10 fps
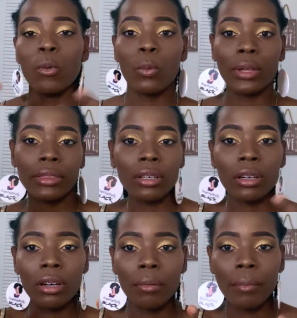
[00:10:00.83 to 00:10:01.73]
with
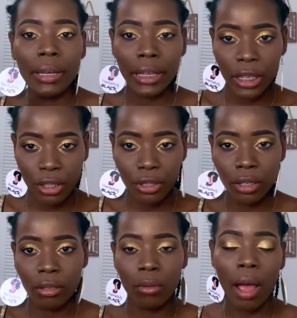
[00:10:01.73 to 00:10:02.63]
the
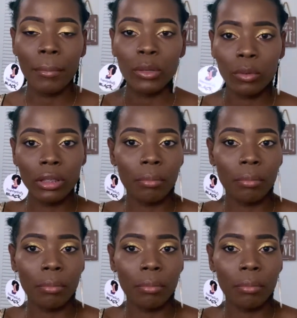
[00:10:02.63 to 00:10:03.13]
medication, I mean with the